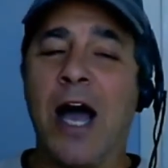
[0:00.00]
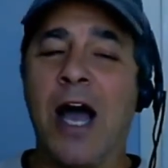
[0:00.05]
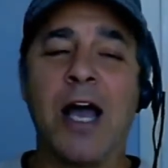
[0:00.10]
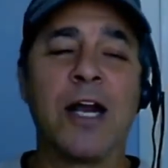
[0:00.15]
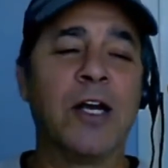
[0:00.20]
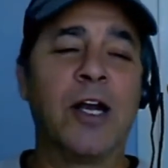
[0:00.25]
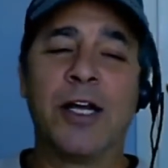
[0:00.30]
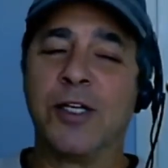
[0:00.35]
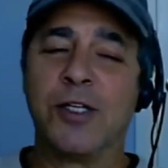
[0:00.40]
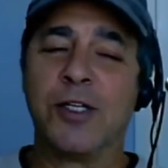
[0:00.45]

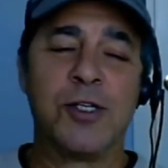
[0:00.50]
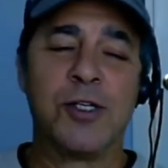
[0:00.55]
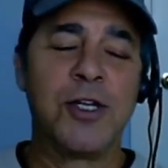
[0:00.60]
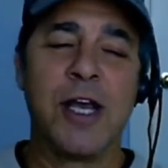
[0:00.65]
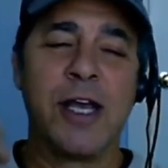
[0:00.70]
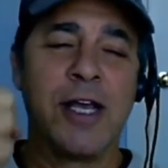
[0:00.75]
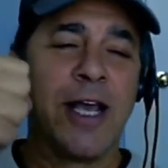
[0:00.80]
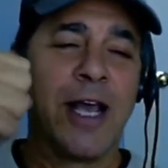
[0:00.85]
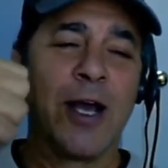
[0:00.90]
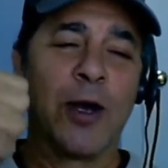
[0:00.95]
I'd like to
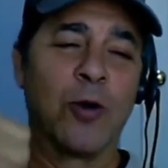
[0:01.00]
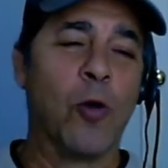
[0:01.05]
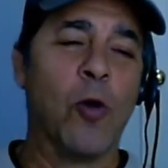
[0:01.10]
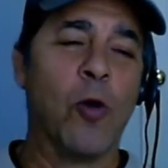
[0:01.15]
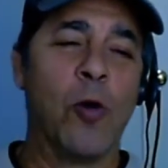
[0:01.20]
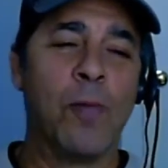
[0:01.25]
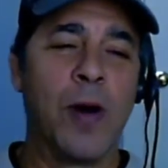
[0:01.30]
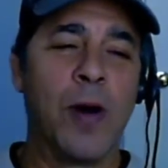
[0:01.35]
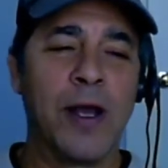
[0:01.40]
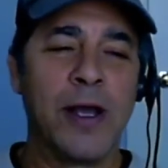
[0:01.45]
take out
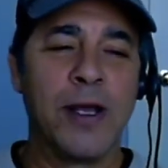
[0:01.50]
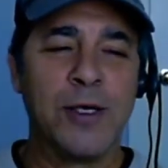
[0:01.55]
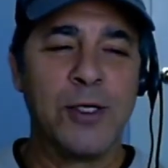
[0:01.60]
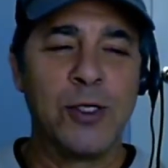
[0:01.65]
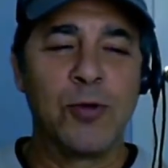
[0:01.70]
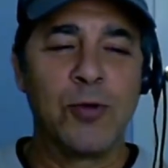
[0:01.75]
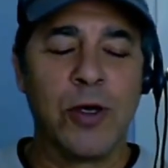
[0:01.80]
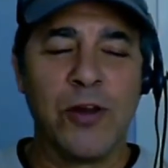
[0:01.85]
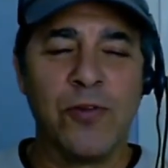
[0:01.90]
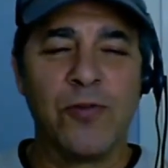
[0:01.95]
all my
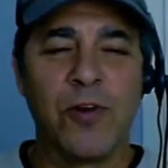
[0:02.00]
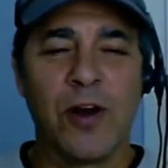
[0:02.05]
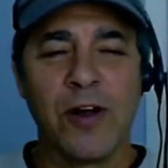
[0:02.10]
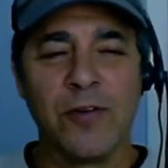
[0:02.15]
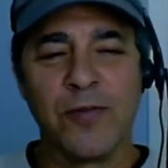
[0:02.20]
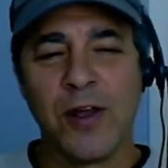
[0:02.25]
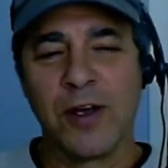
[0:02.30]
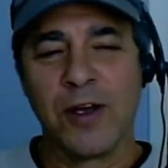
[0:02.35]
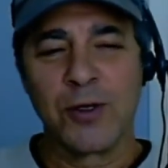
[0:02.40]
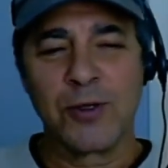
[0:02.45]

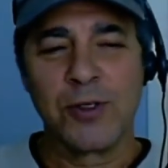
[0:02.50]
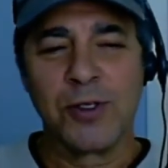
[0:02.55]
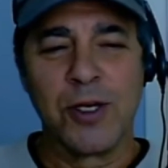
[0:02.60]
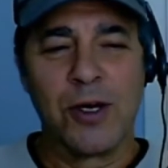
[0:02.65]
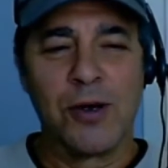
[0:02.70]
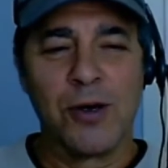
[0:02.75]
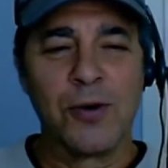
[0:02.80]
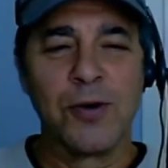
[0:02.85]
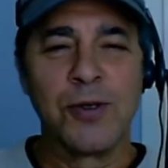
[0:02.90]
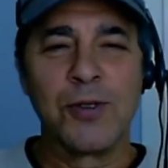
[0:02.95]

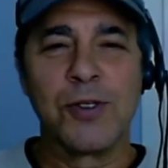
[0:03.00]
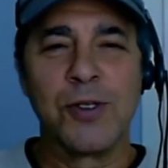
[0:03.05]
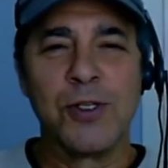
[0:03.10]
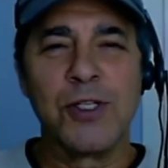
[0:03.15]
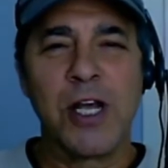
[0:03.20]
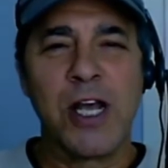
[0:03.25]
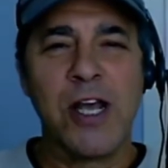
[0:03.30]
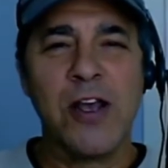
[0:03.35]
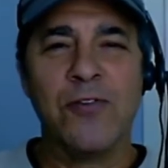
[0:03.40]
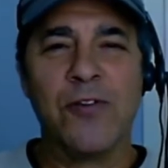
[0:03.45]
$25,000 in
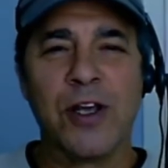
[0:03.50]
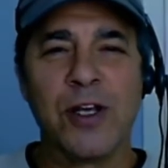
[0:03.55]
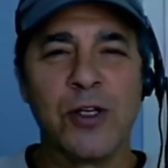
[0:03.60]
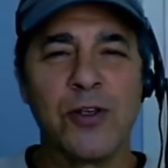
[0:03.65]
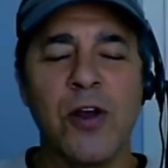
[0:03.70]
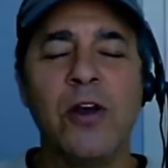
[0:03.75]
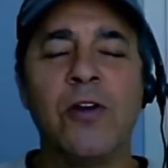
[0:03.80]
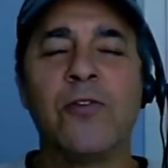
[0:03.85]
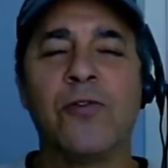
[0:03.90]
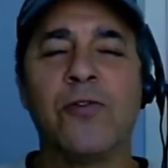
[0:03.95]

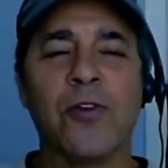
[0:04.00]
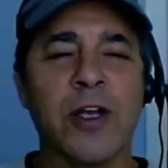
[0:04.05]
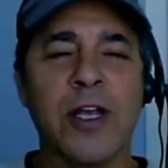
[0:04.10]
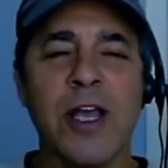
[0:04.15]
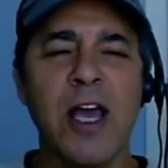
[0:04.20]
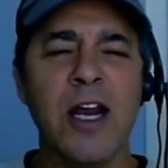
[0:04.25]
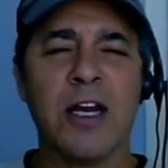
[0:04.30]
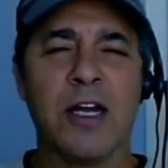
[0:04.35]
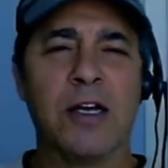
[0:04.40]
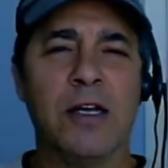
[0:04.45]
savings,"
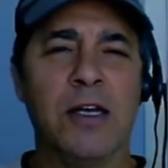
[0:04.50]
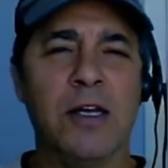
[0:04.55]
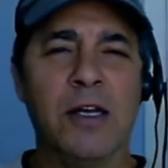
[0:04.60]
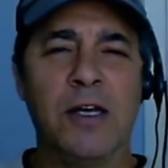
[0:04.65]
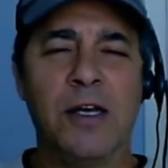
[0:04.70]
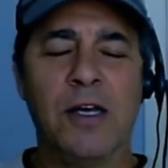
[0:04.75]
forget it.